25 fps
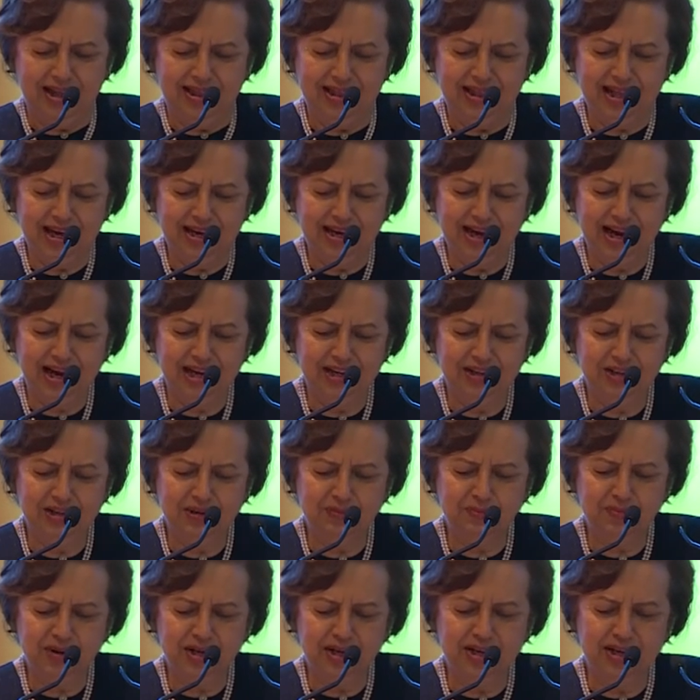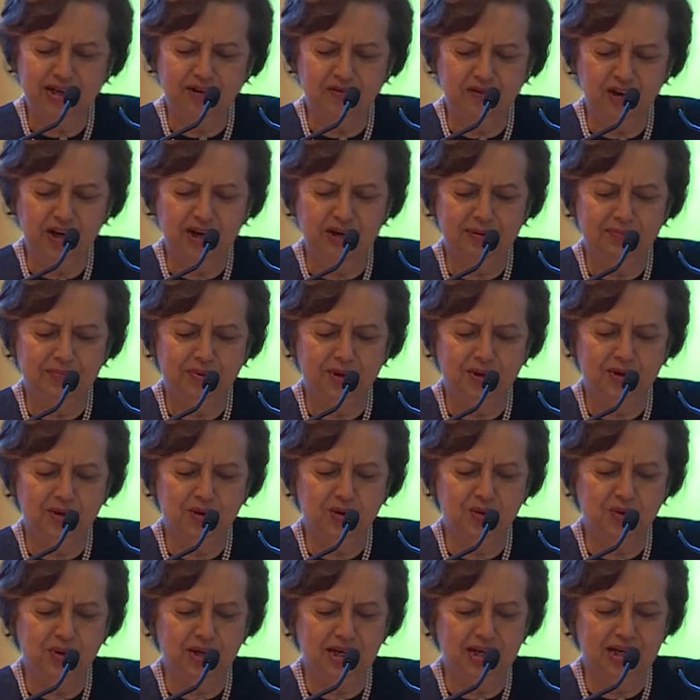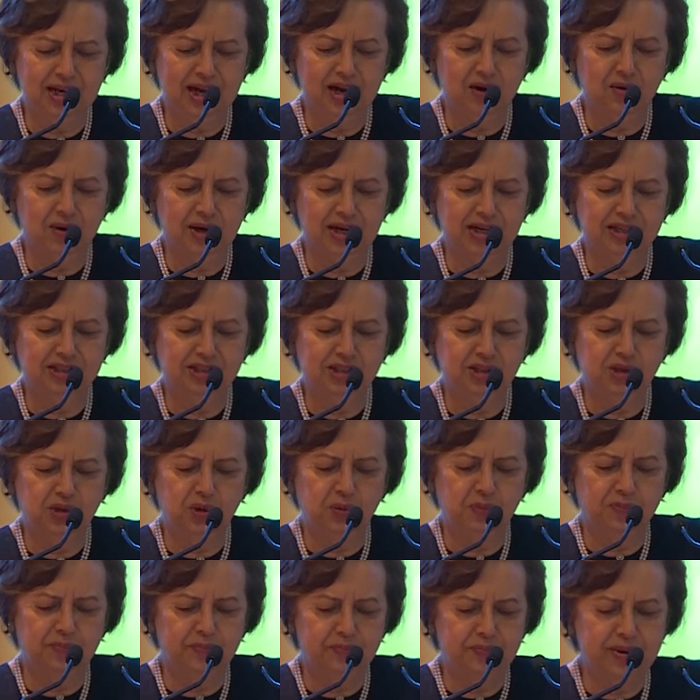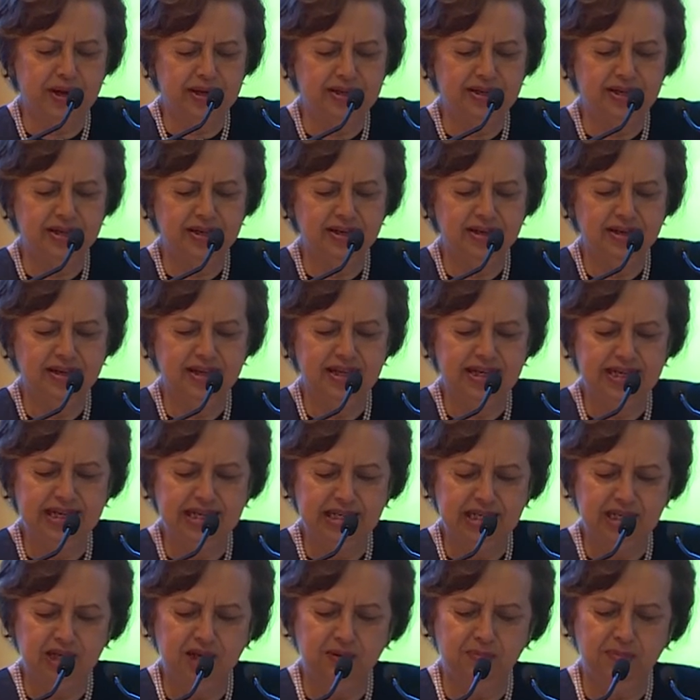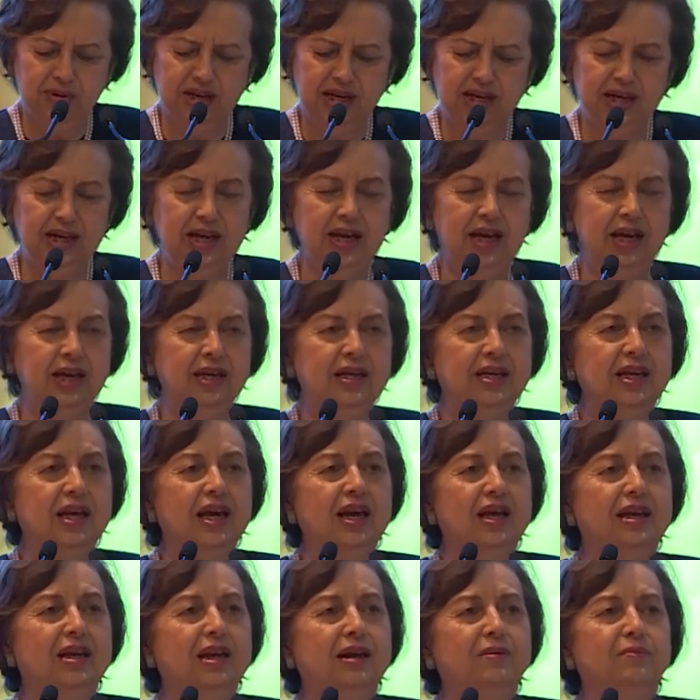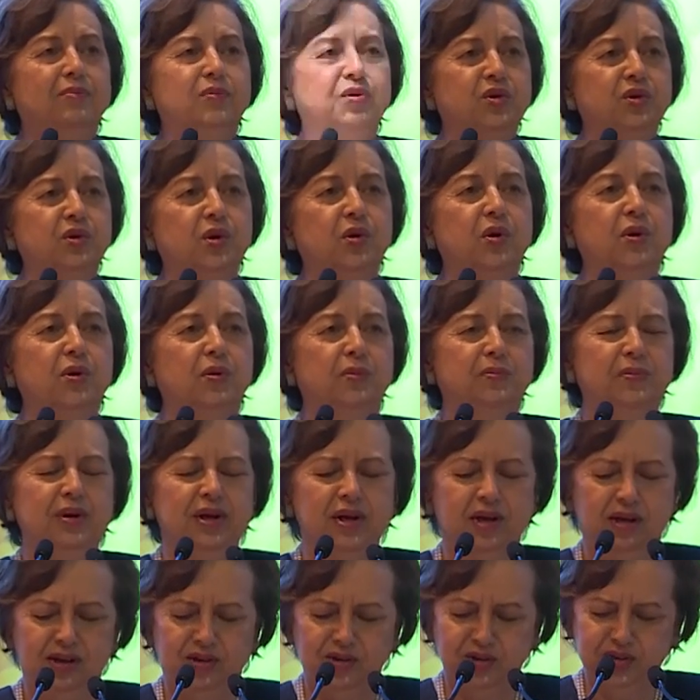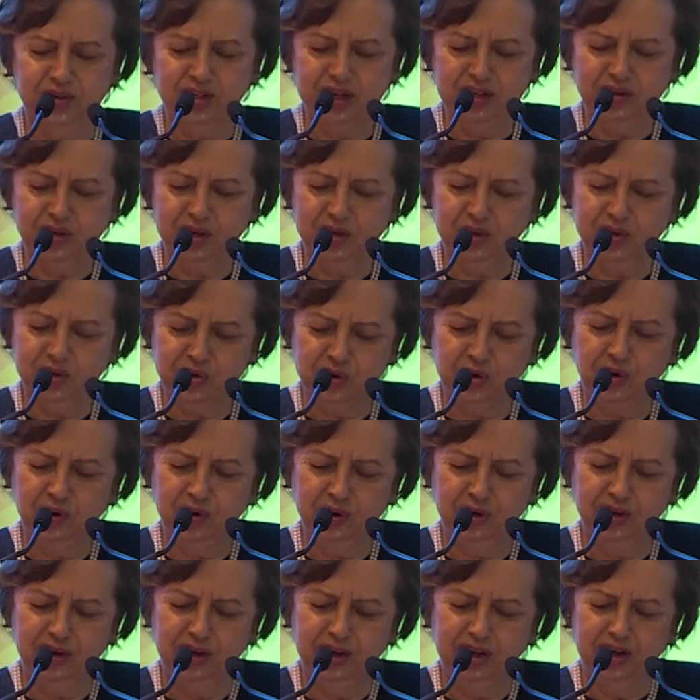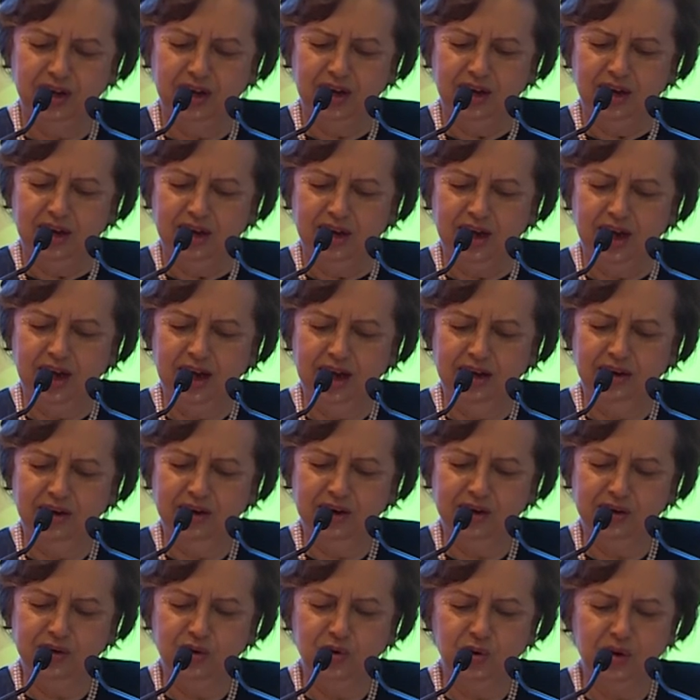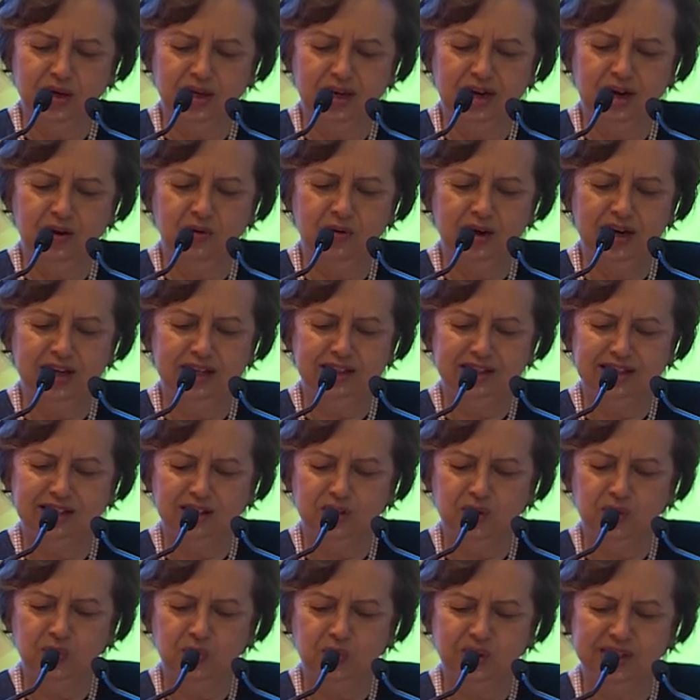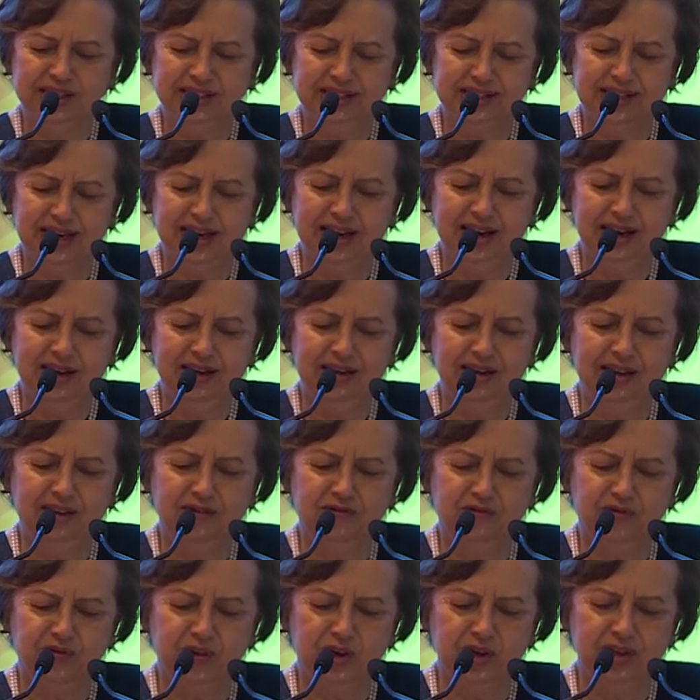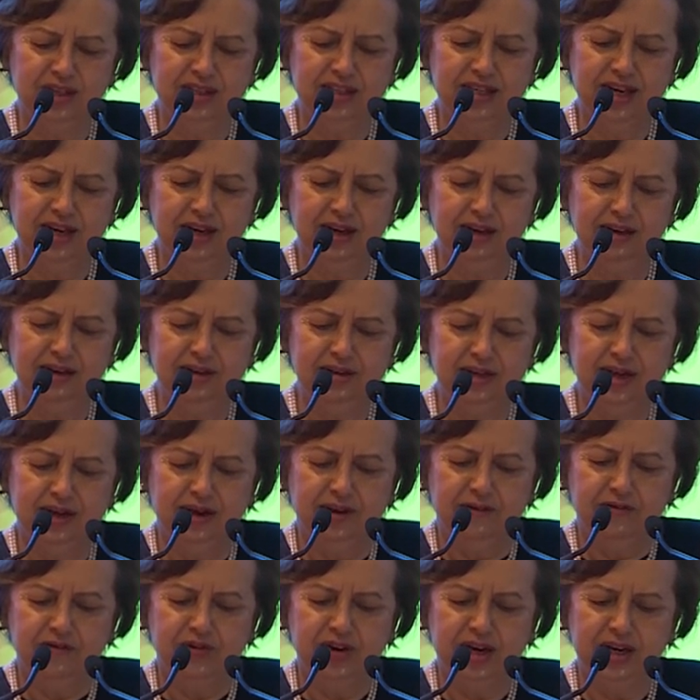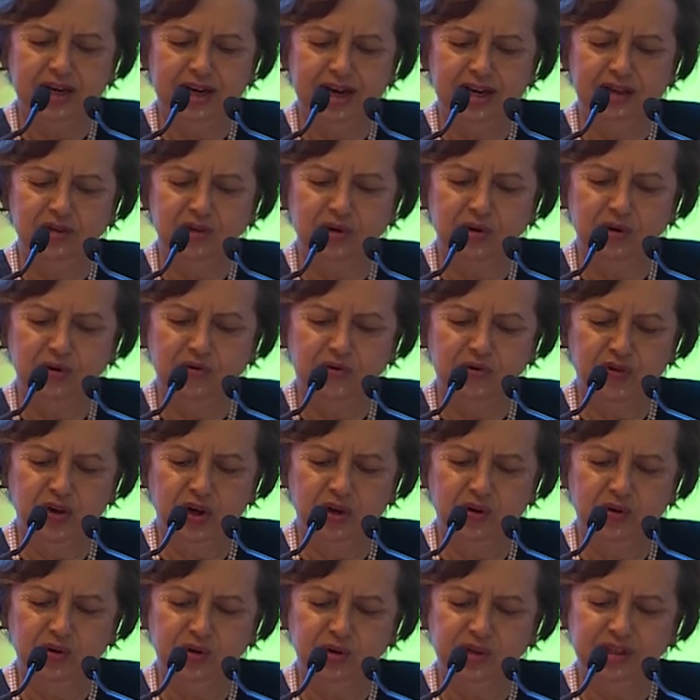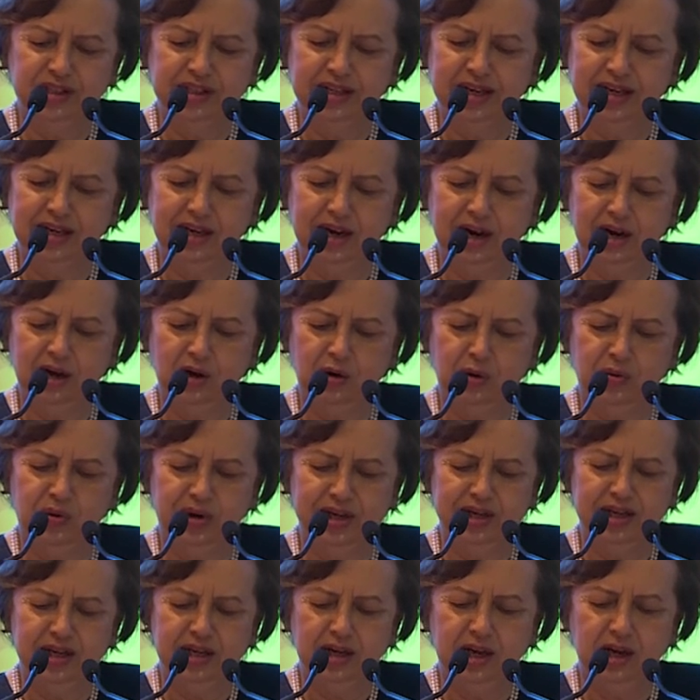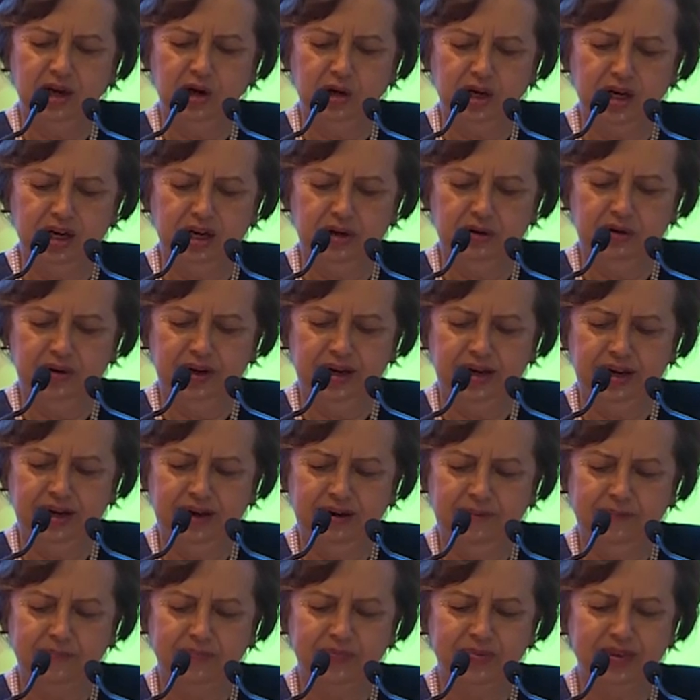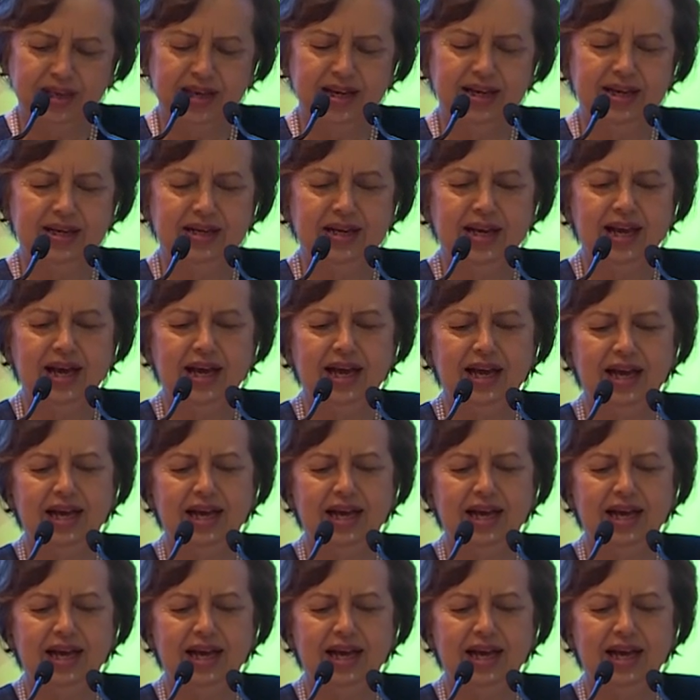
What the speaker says: that has been developed to allow us to better intermediate and absorb such a shock and to allow us to withstand the volatile financial flows that are already occurring in